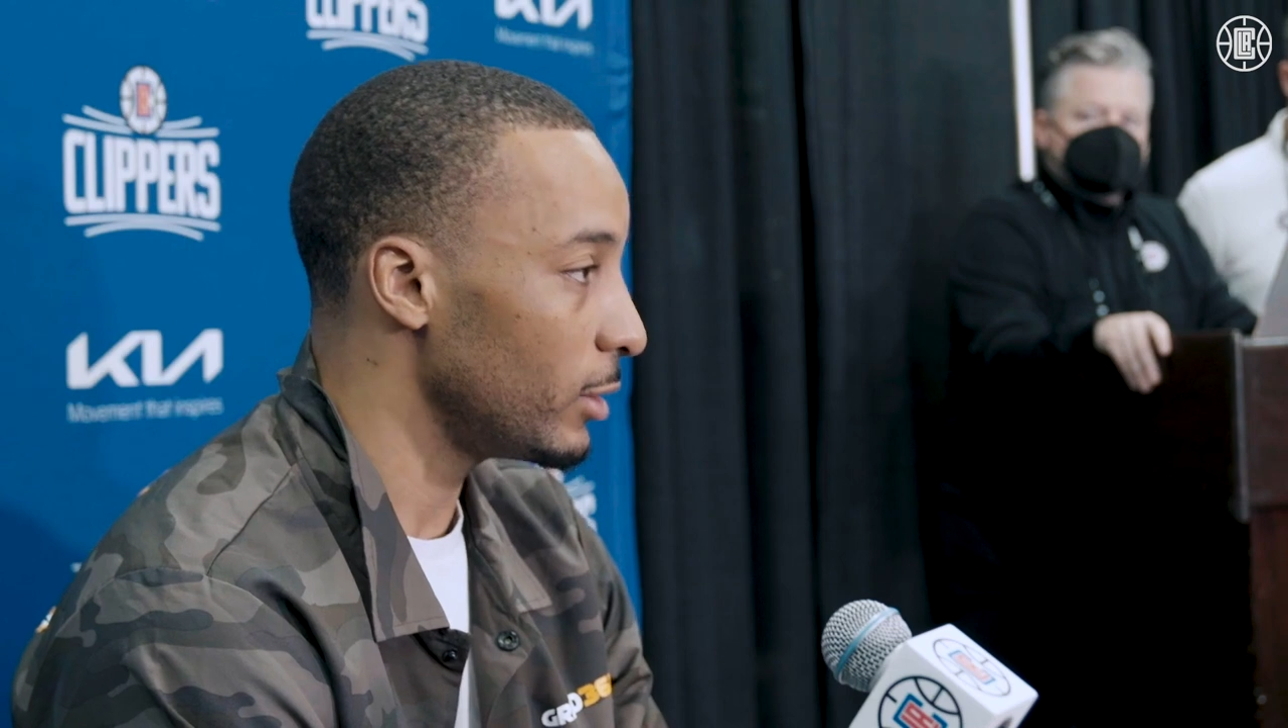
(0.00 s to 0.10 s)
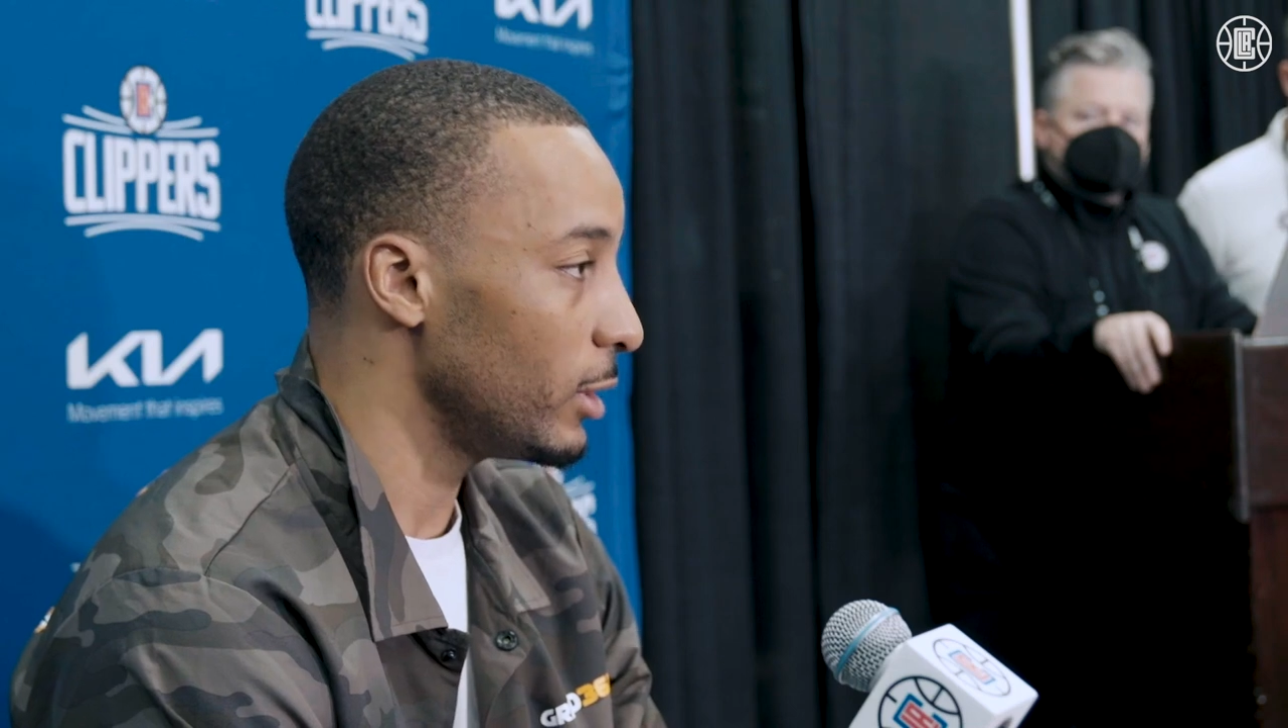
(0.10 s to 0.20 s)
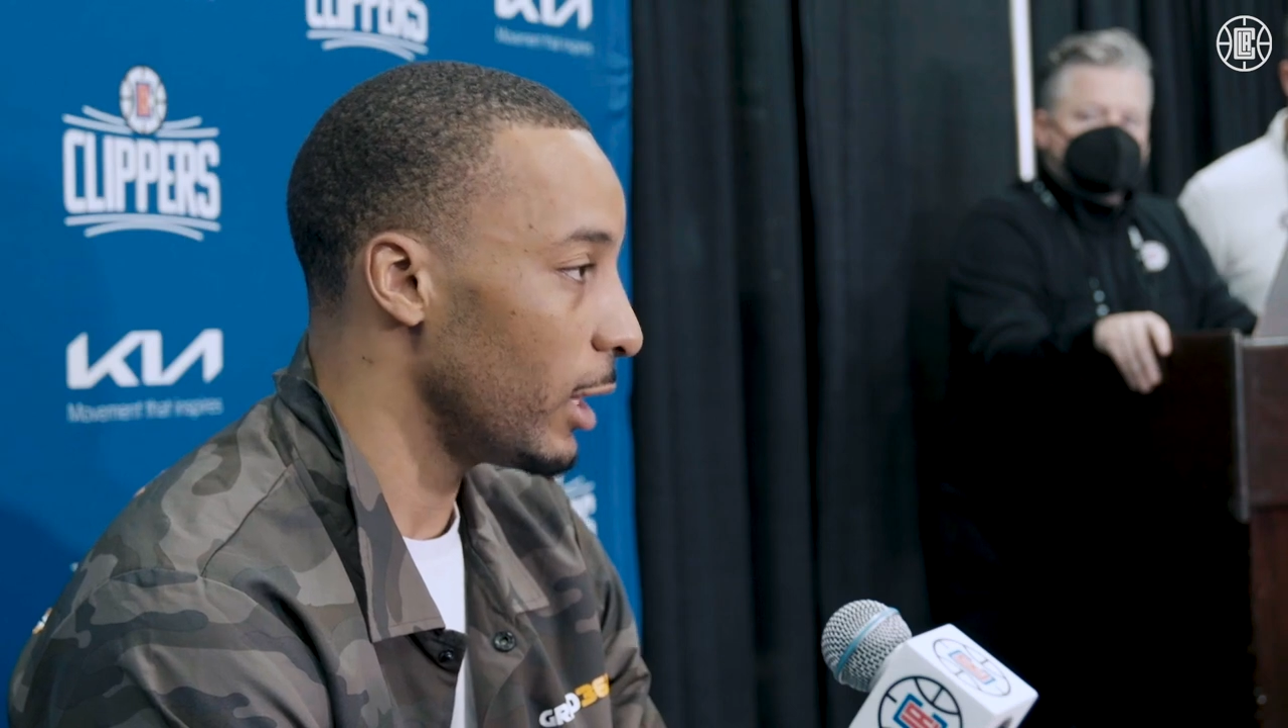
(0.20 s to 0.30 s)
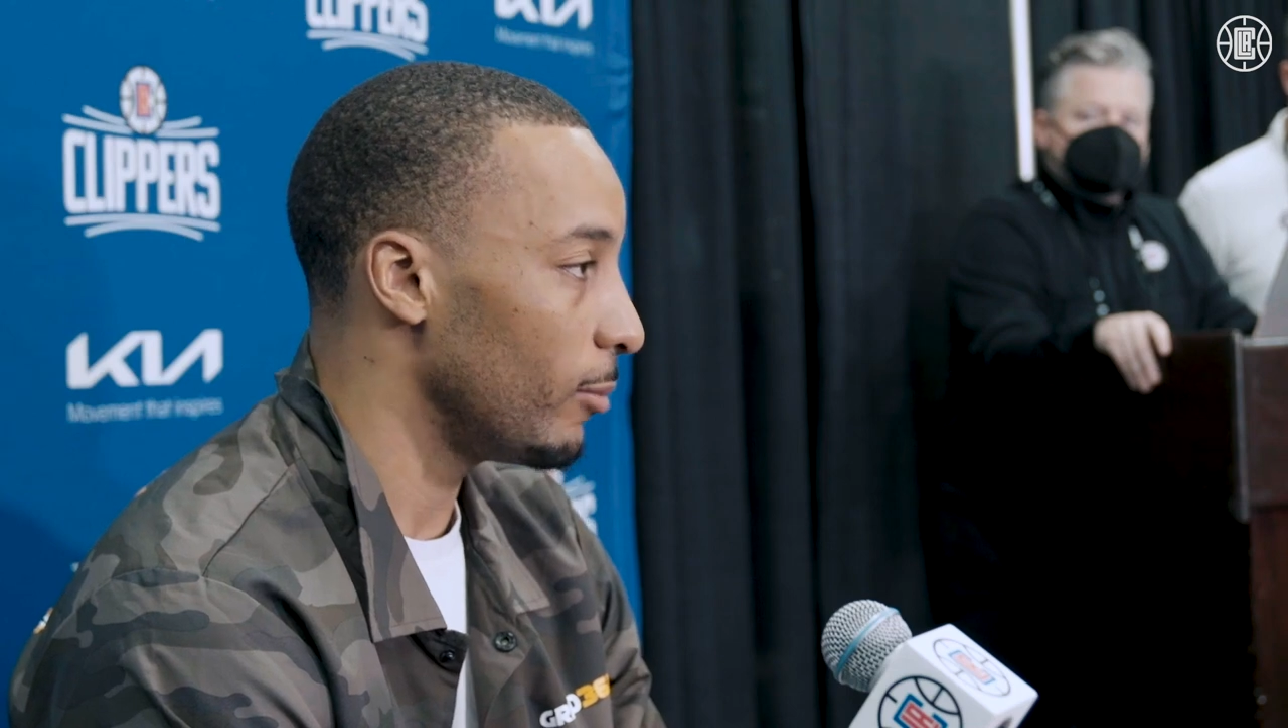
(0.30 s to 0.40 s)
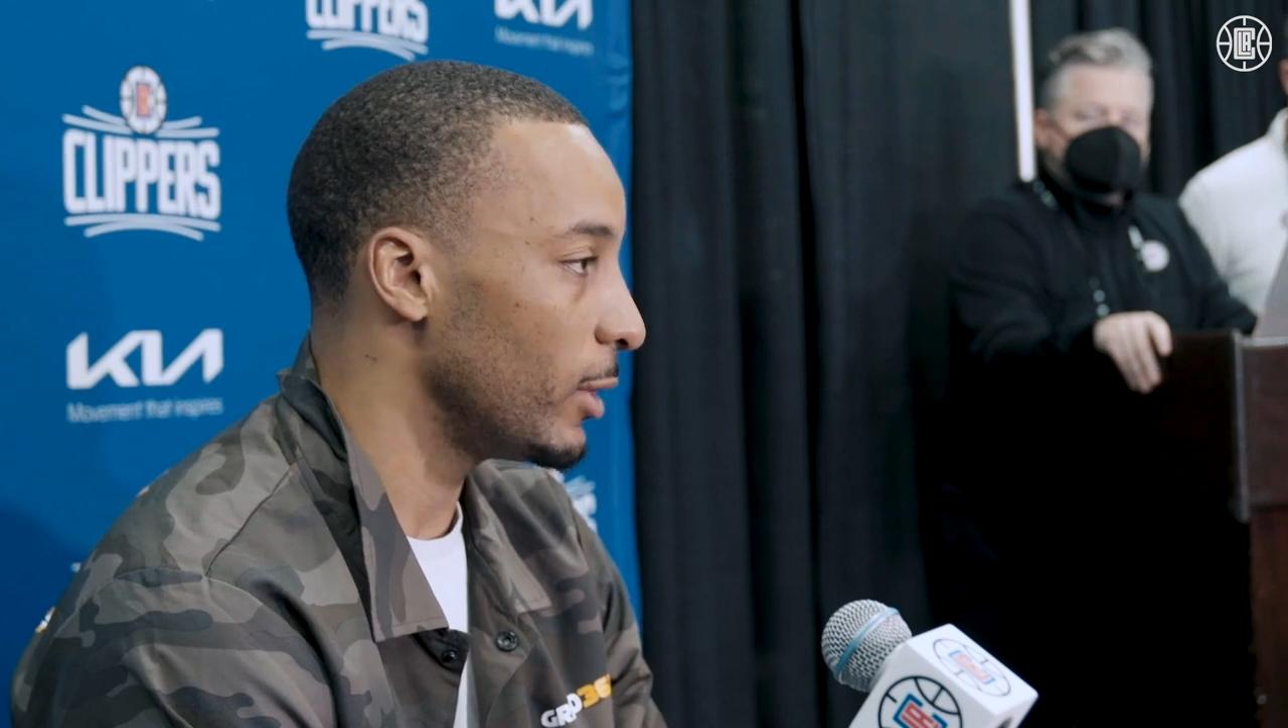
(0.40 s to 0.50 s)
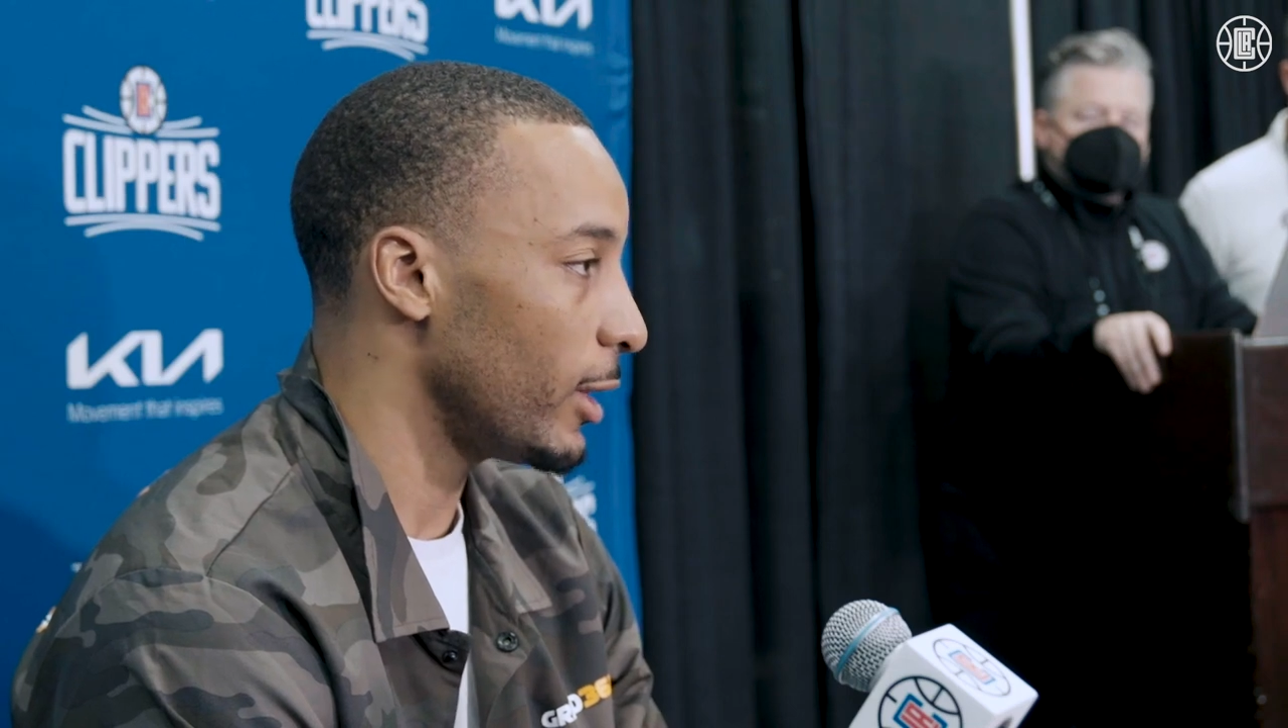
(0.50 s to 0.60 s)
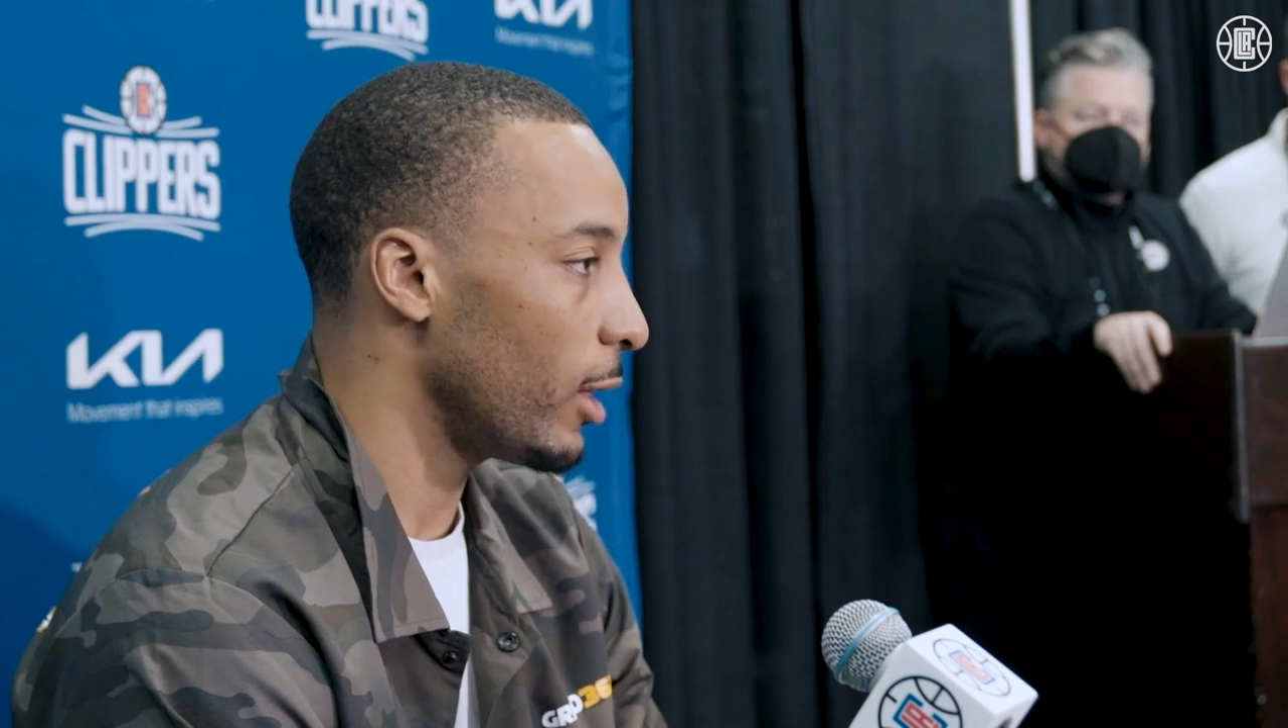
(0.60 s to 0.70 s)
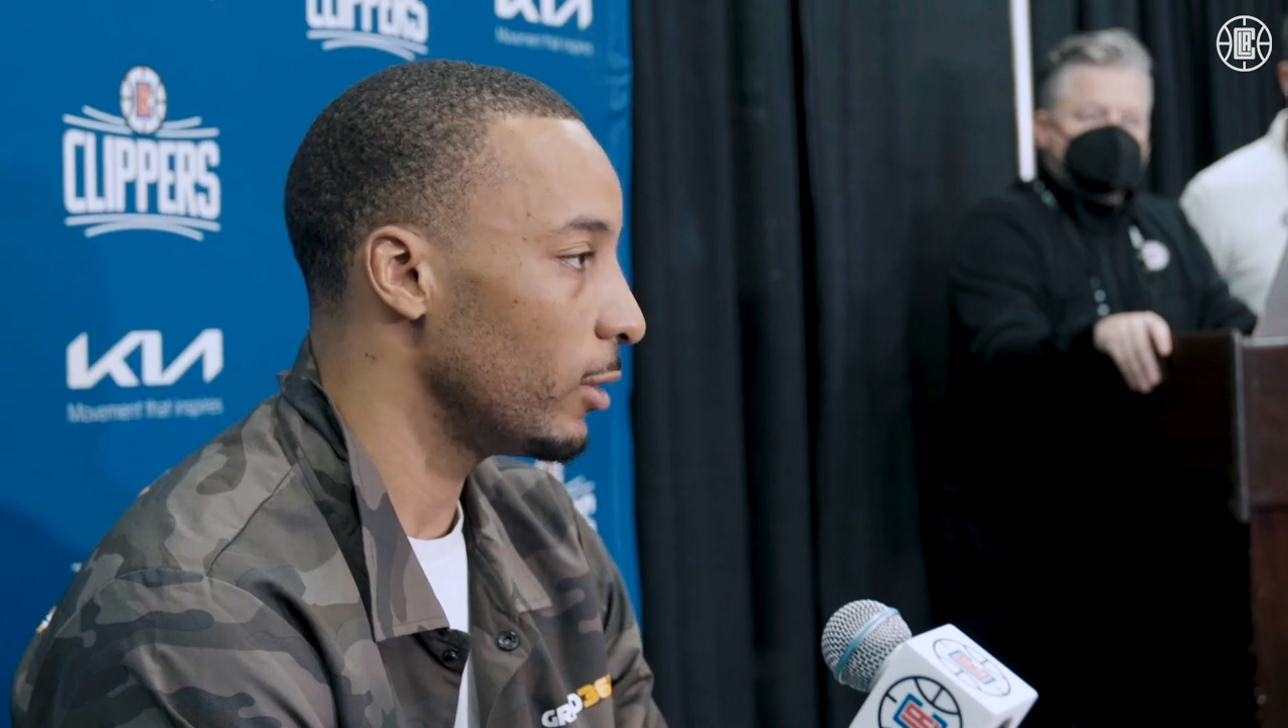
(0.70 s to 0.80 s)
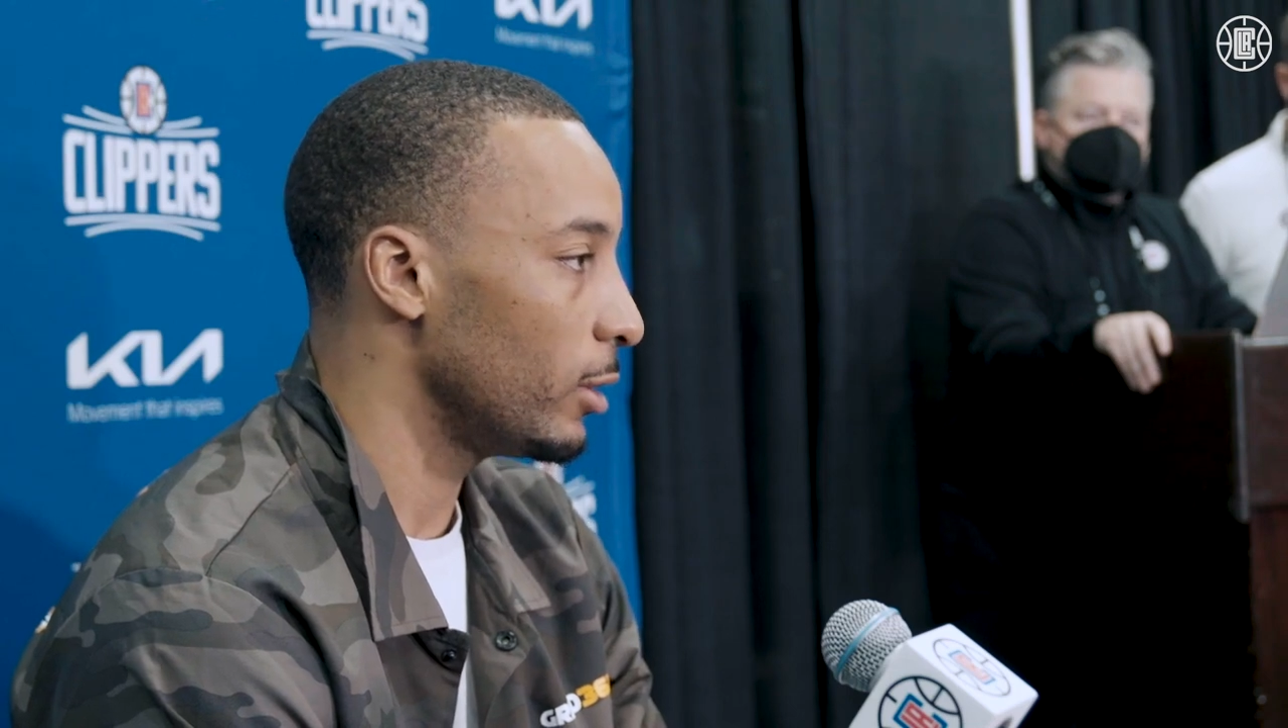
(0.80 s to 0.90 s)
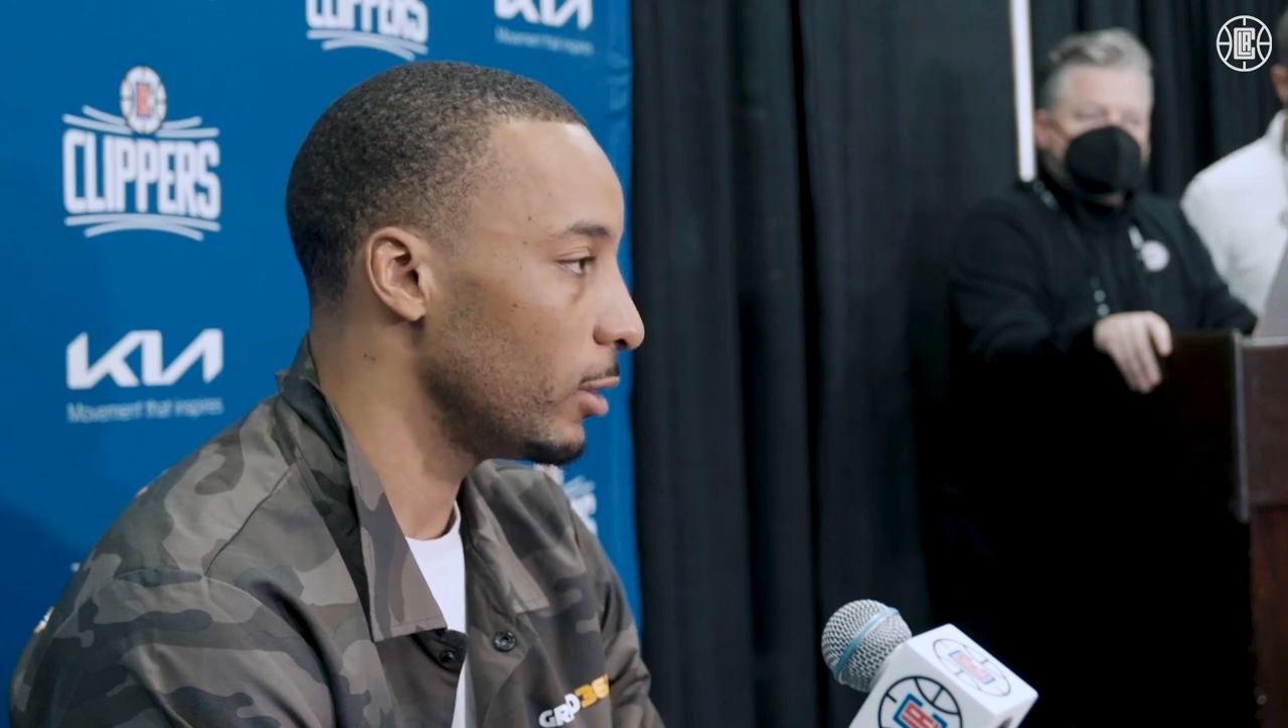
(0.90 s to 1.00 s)
league, that
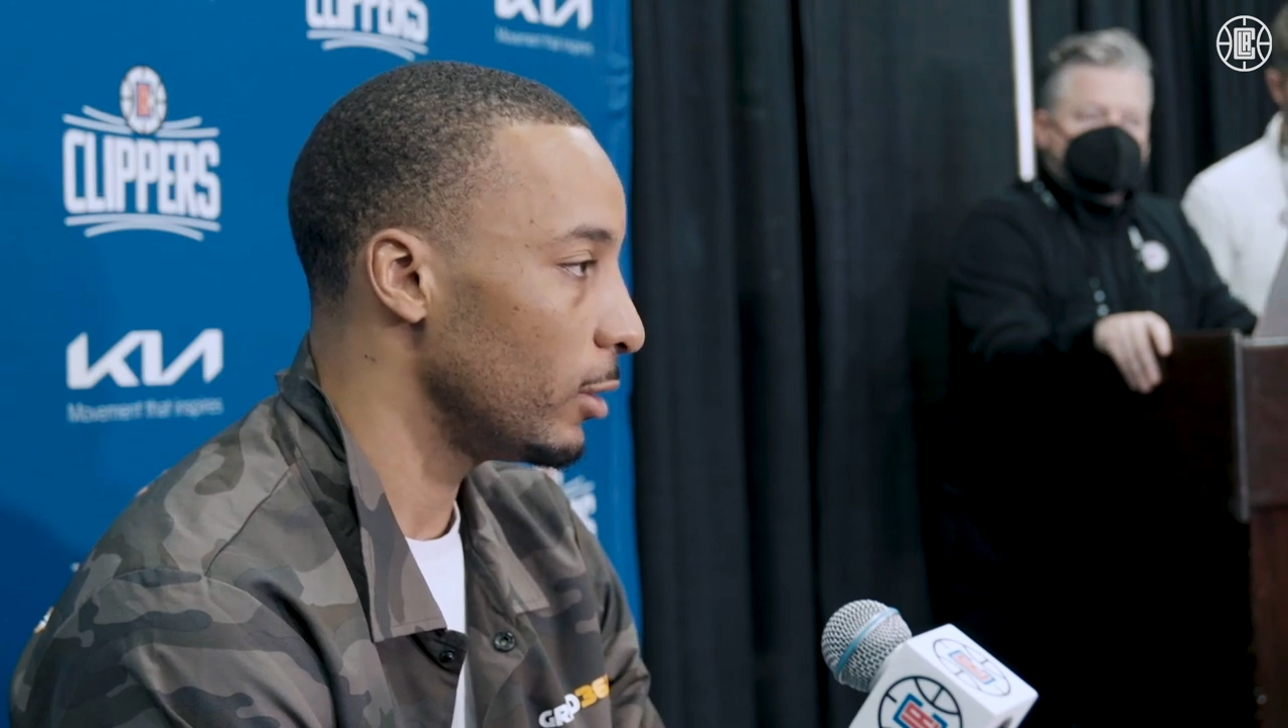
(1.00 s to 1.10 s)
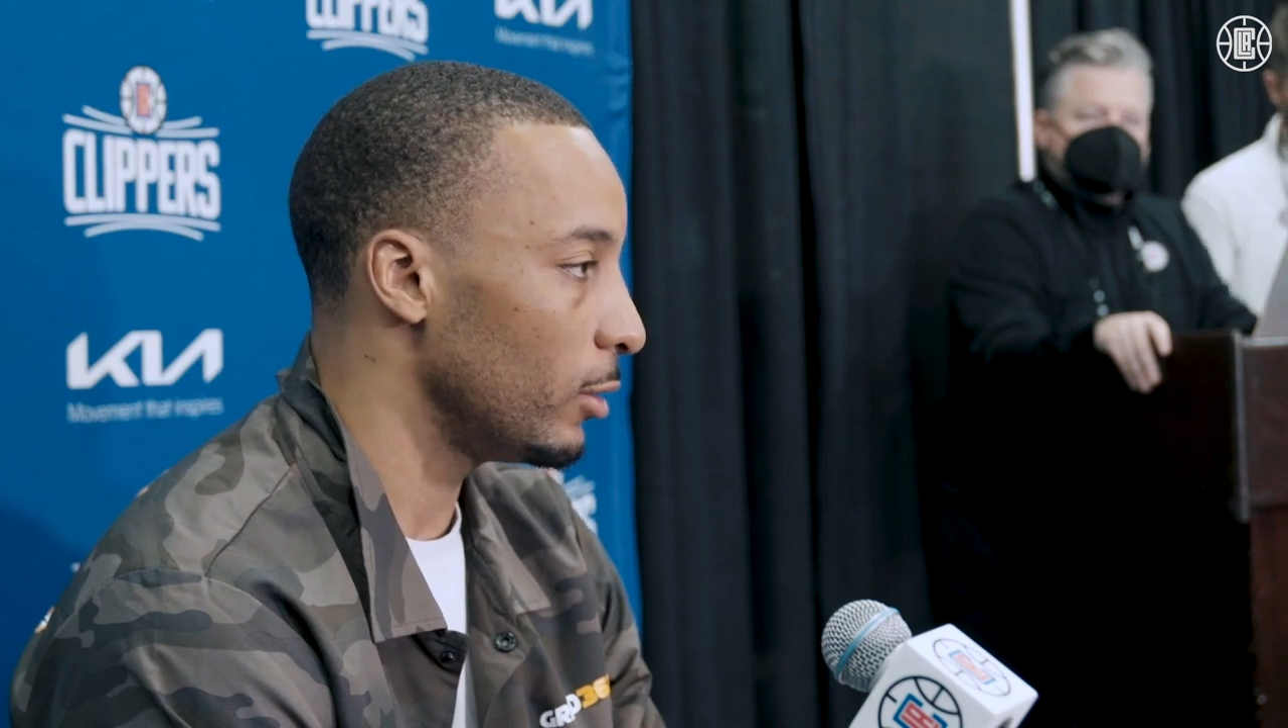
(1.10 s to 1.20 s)
mentality,